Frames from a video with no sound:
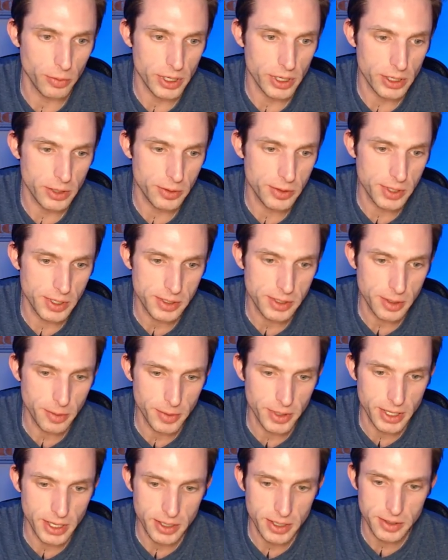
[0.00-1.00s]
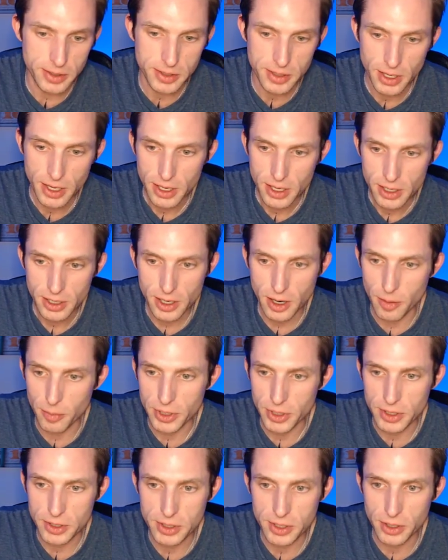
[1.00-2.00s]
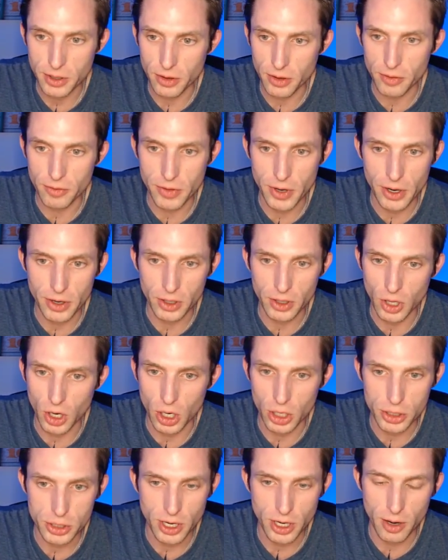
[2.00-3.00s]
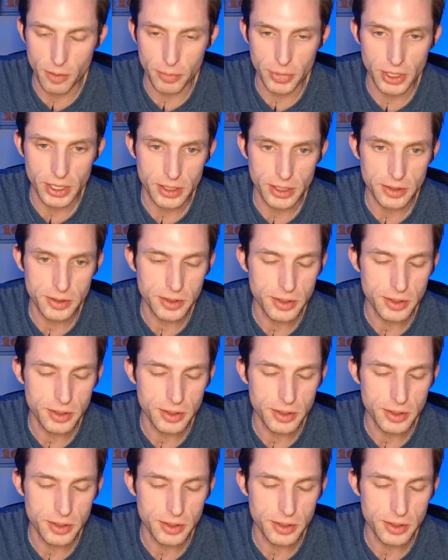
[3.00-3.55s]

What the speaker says: You see some of these companies here, very large companies.